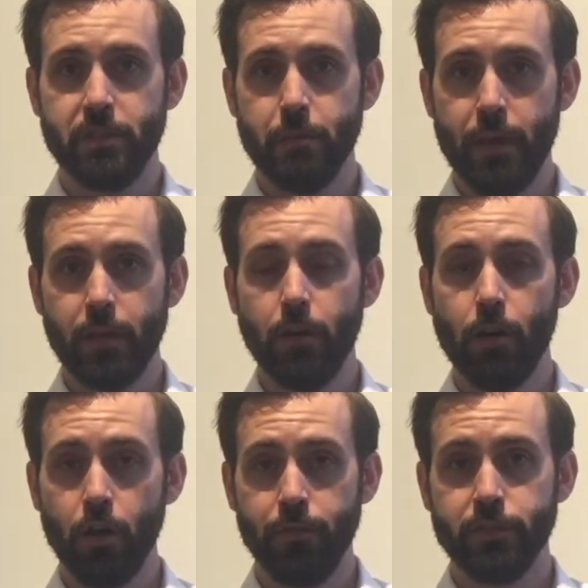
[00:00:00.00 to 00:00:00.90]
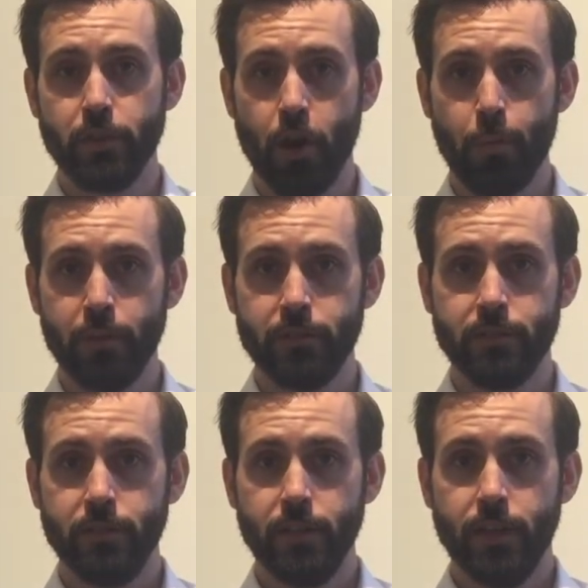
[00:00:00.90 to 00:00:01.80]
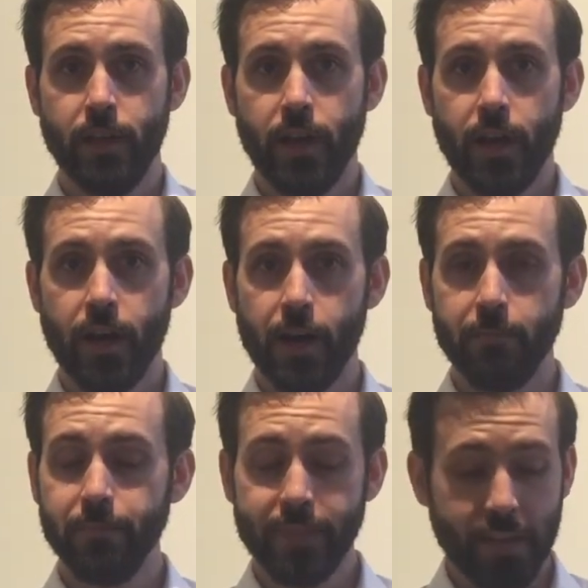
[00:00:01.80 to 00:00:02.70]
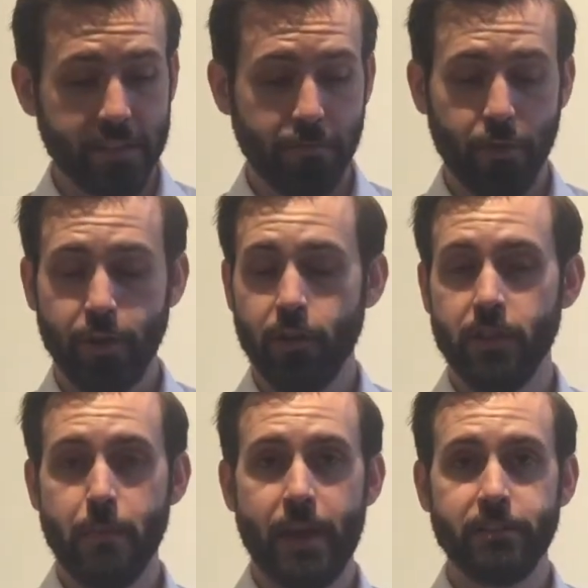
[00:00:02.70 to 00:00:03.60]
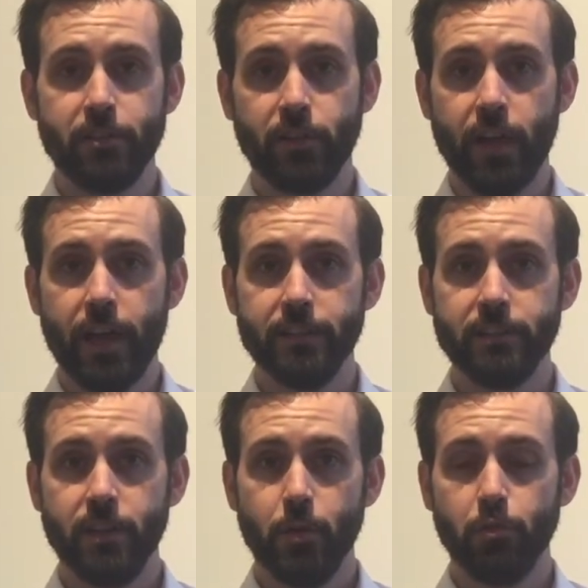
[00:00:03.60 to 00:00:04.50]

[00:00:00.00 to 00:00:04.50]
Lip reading: to make all of his garments. That's it for here on the masterclass.